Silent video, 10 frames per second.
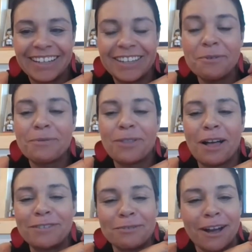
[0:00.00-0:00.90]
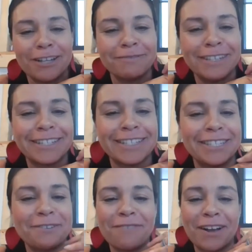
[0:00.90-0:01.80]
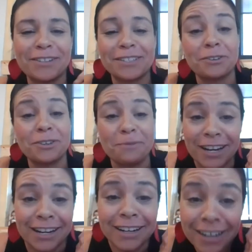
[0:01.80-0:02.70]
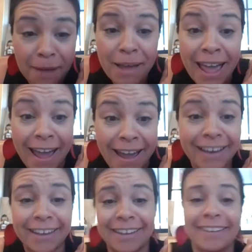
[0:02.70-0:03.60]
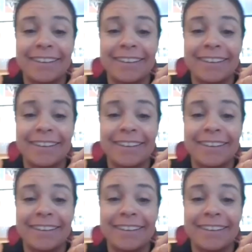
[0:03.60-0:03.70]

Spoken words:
You would love to watch me just do files. No, you wouldn't. I'm a hack.